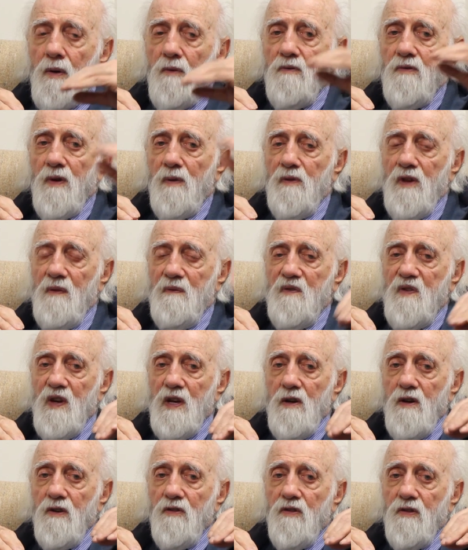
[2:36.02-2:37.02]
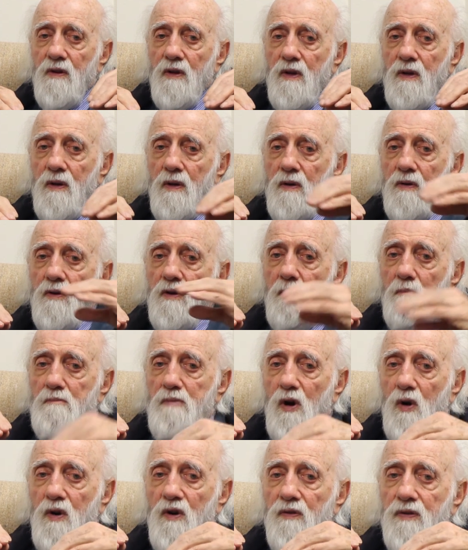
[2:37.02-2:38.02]
From the fetus to
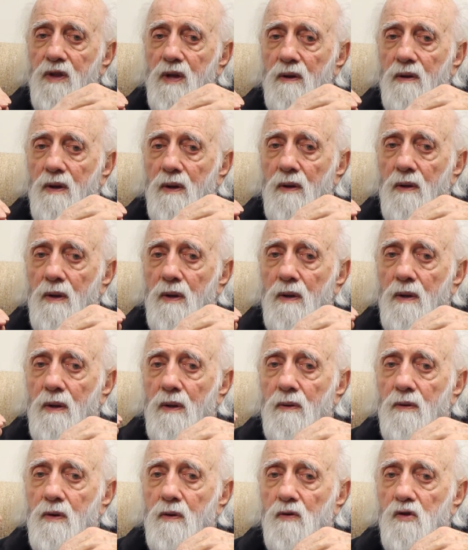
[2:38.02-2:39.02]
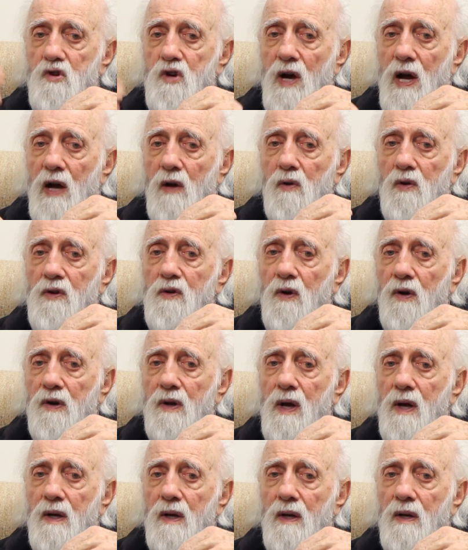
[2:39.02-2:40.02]
birth to
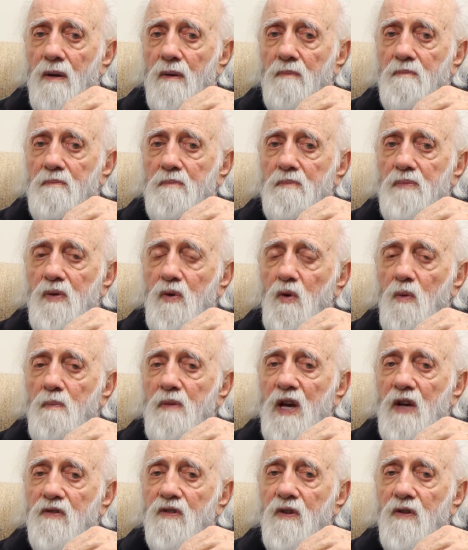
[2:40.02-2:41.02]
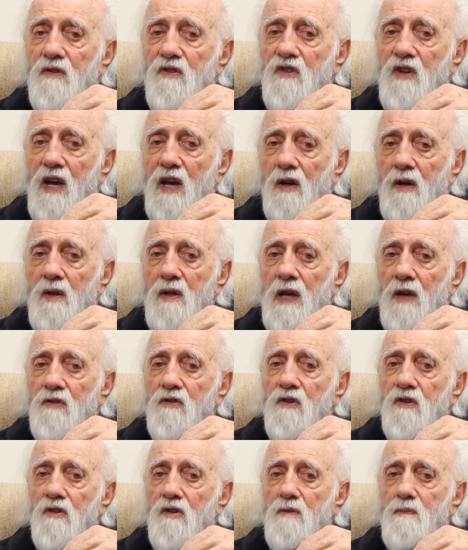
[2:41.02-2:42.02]
childhood, pubescence,
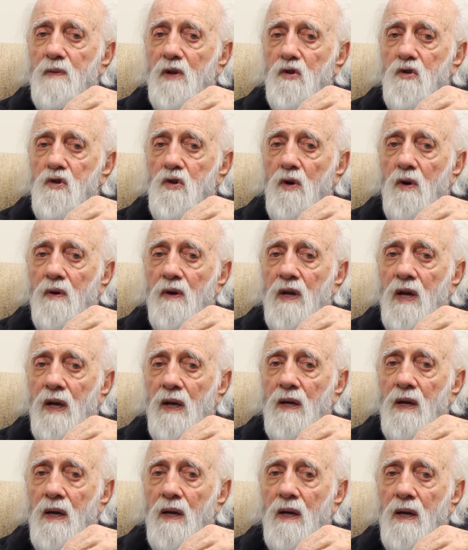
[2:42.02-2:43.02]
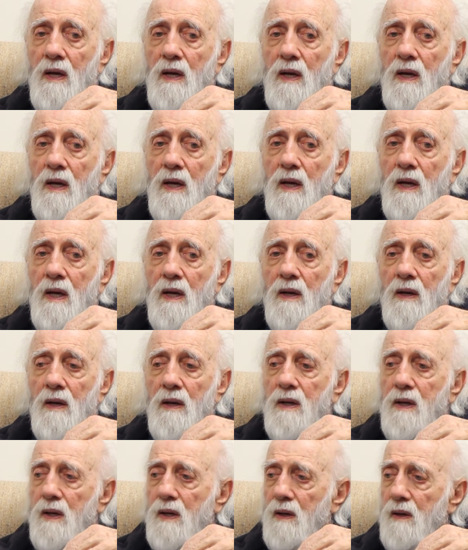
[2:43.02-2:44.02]
adolescence, maturity, and